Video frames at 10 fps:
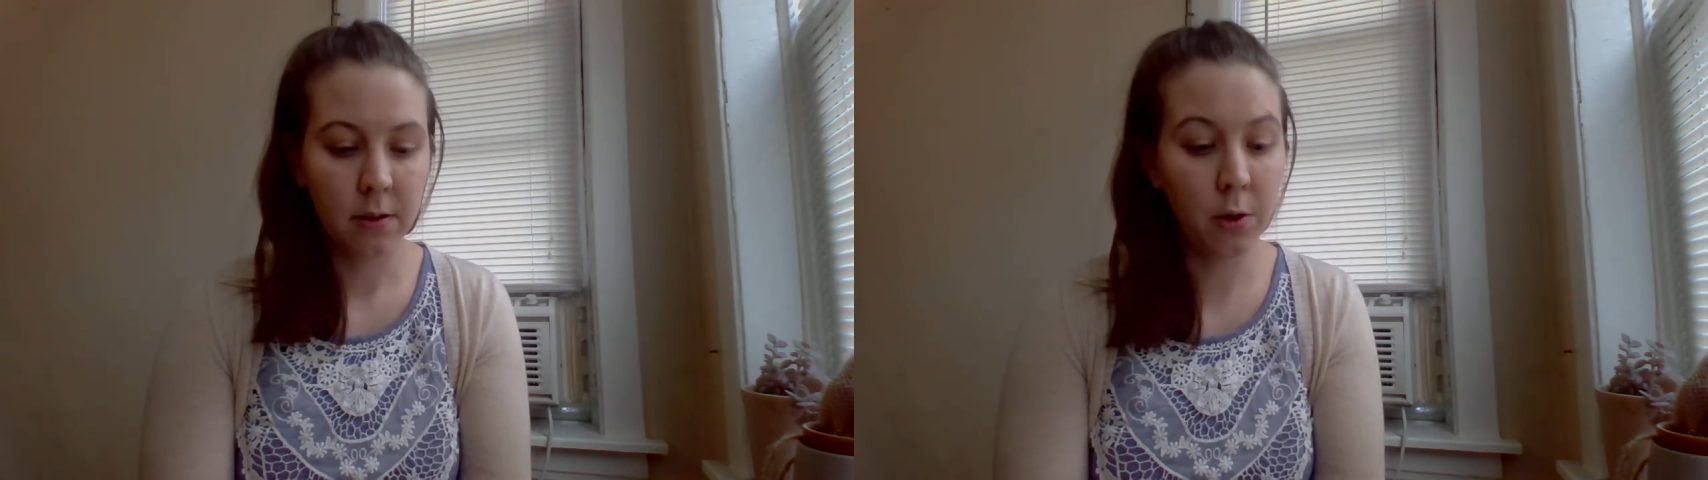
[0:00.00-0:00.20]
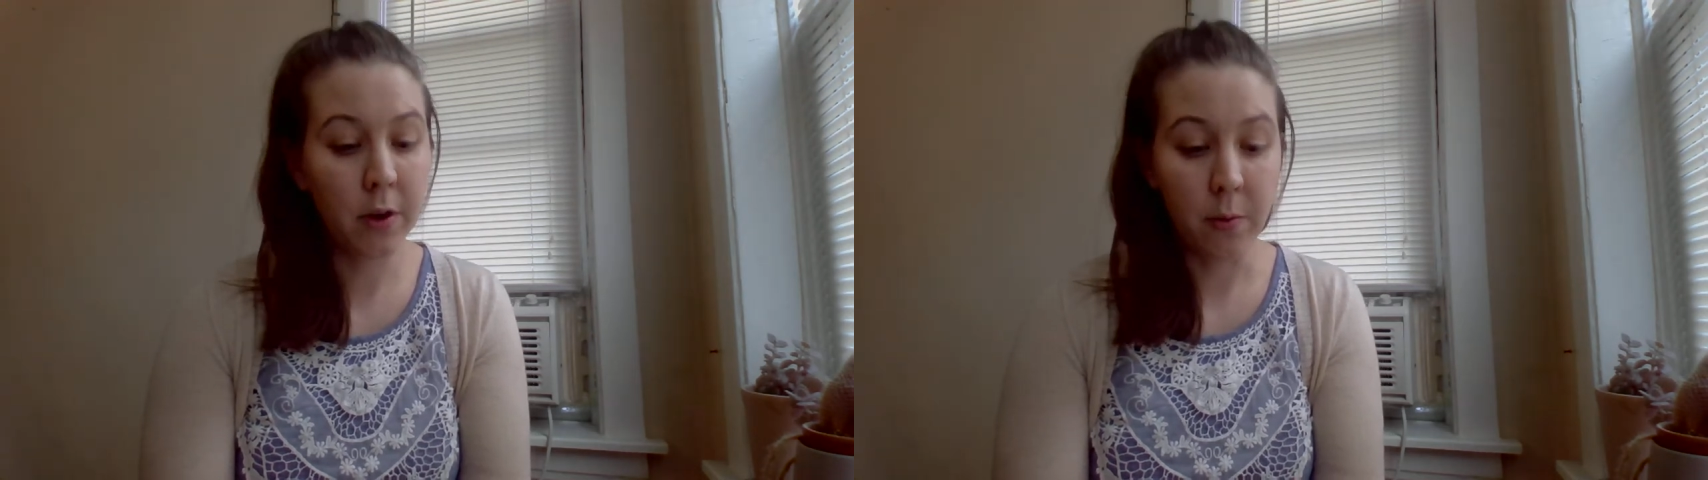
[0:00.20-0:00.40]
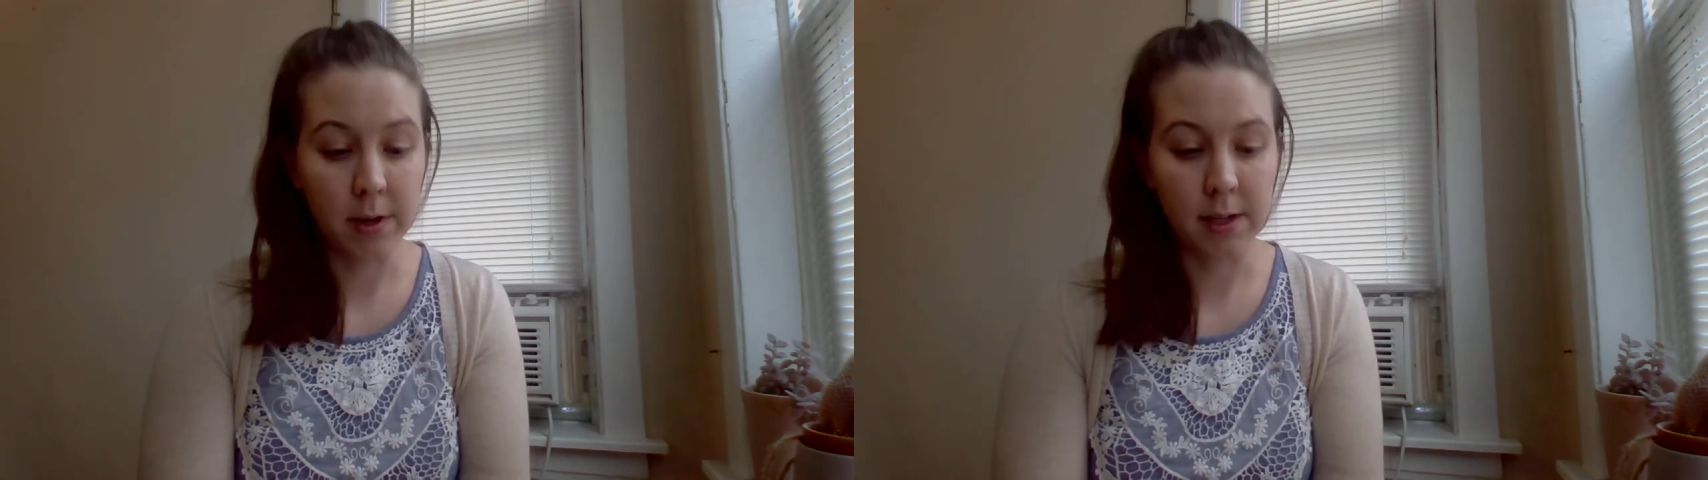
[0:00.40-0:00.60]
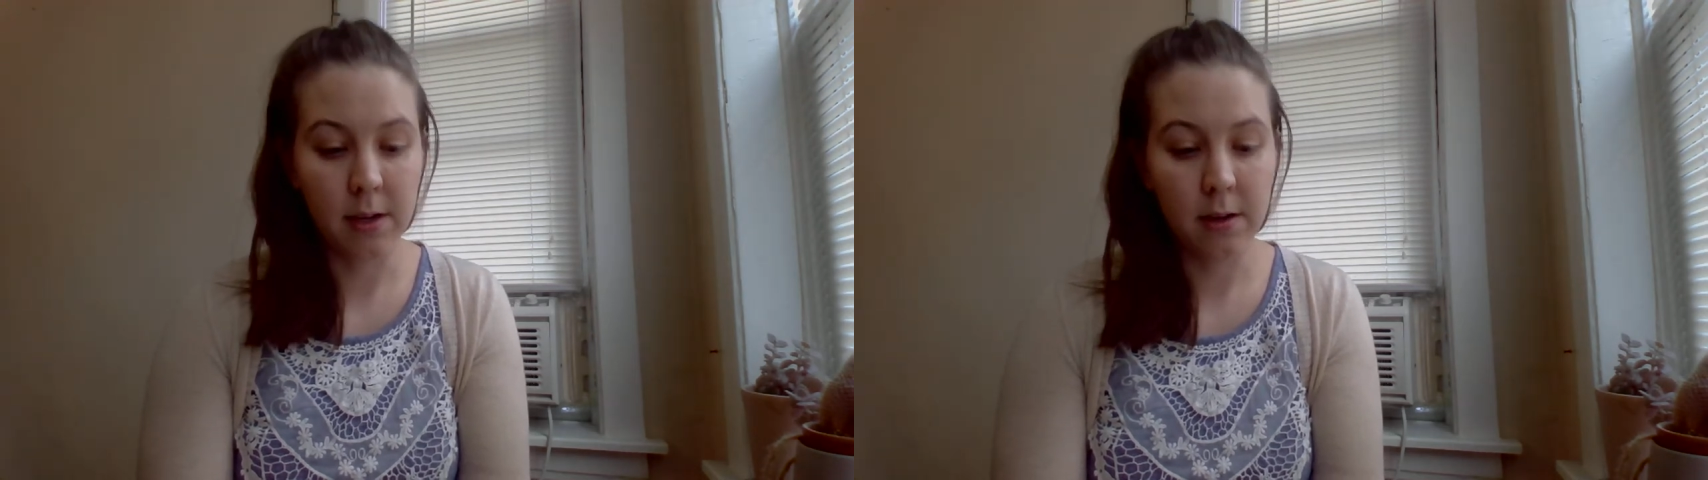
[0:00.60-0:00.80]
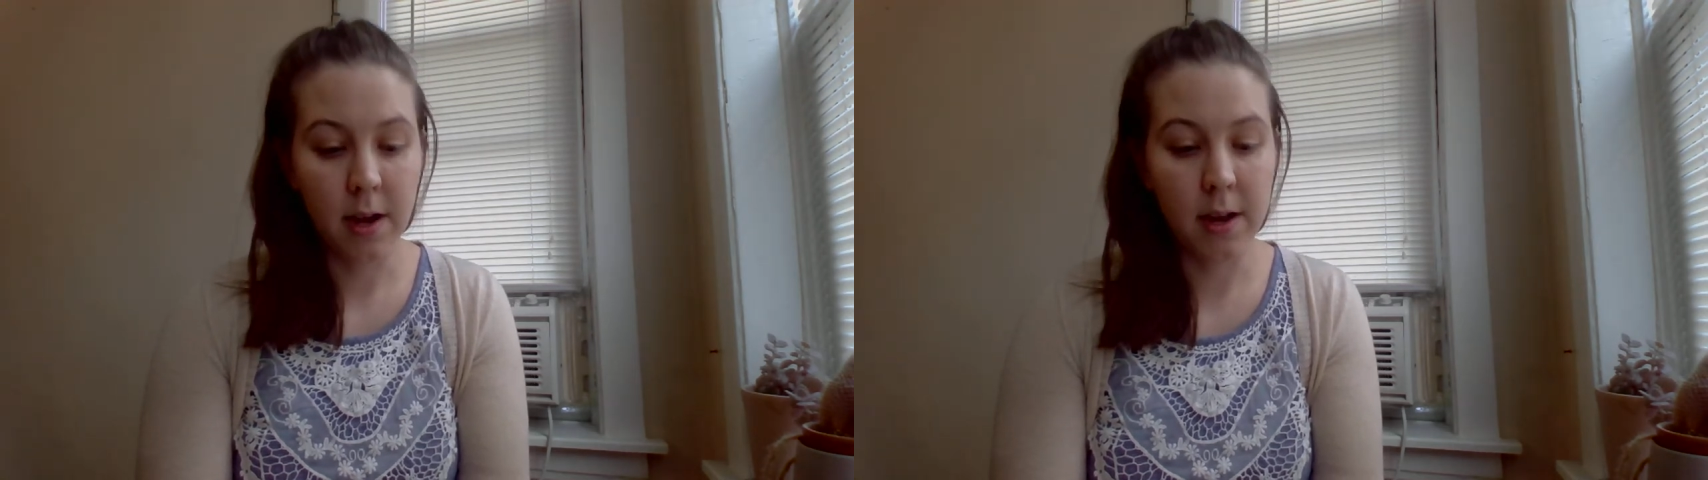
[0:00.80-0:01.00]
Lori
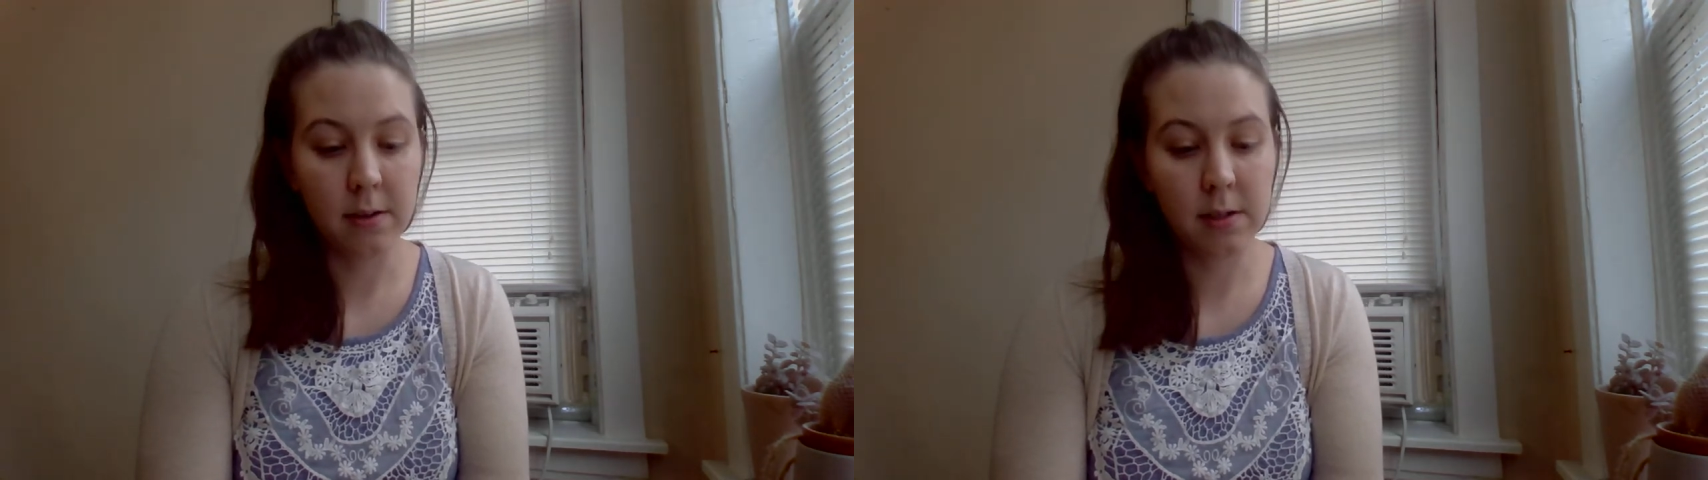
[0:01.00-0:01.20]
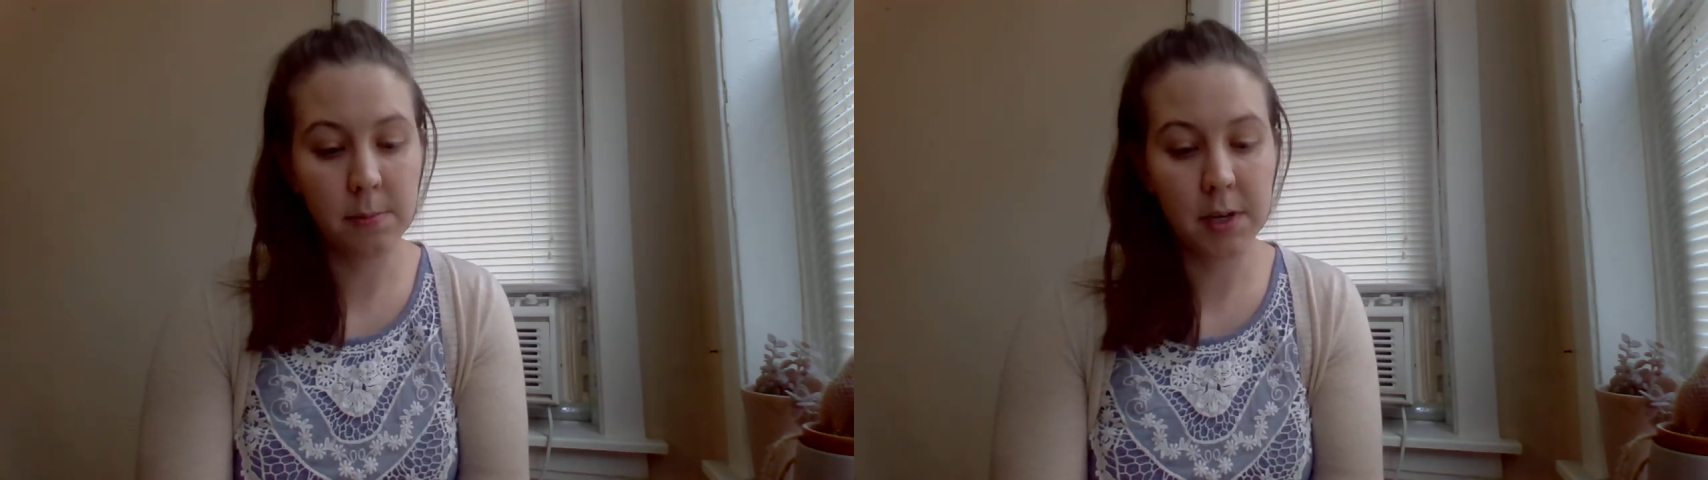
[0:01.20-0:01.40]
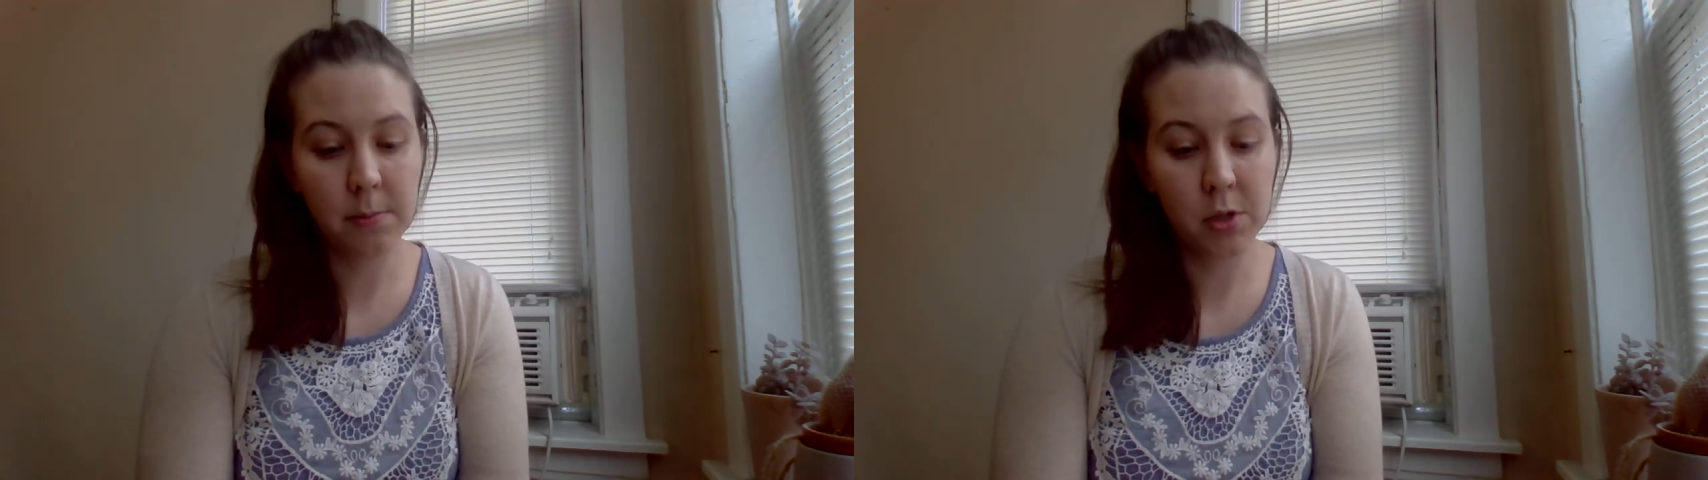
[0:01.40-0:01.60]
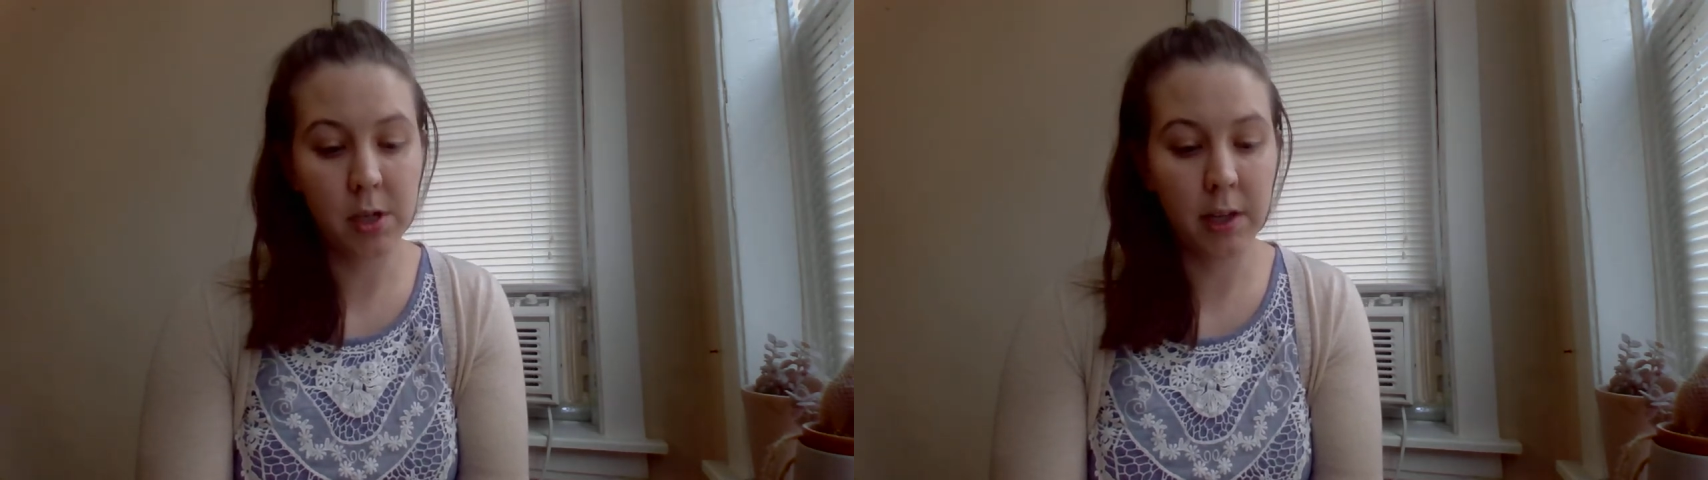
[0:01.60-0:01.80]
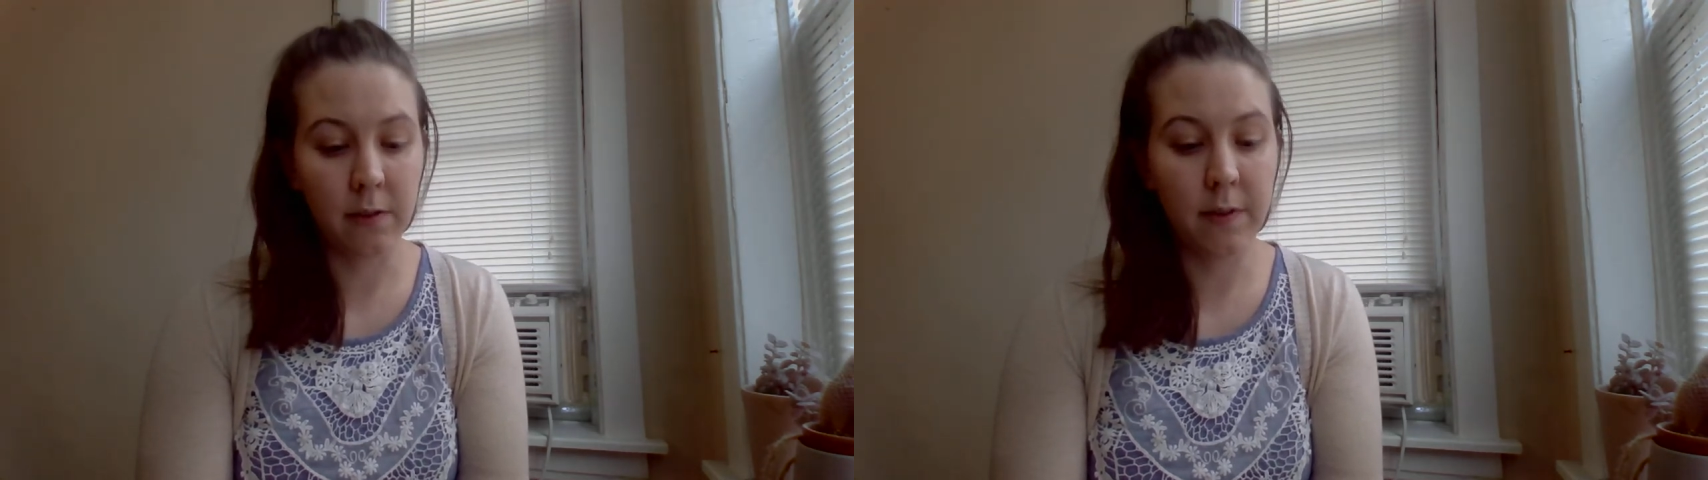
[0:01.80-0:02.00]
wasn't, and sometimes she linked,